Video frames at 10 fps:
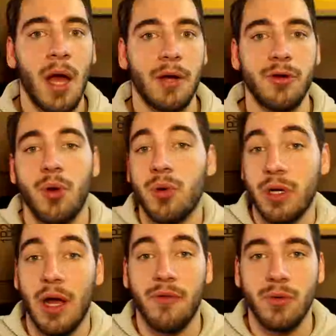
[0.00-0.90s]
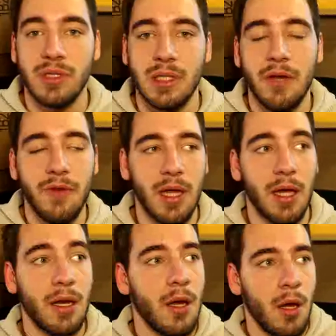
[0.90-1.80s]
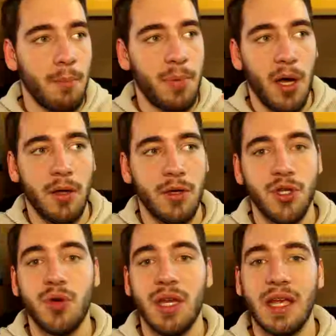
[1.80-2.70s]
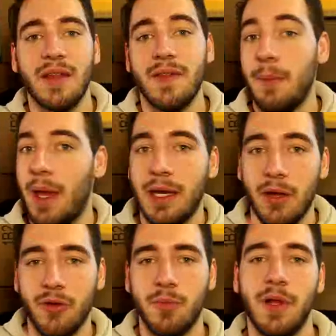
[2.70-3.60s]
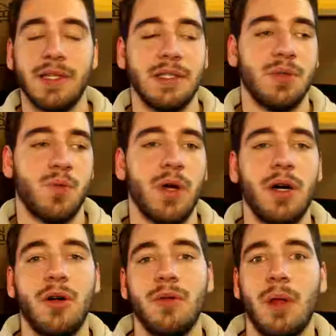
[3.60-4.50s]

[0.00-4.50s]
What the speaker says: I don't know where everyone's living at, but you can get them any other place as well.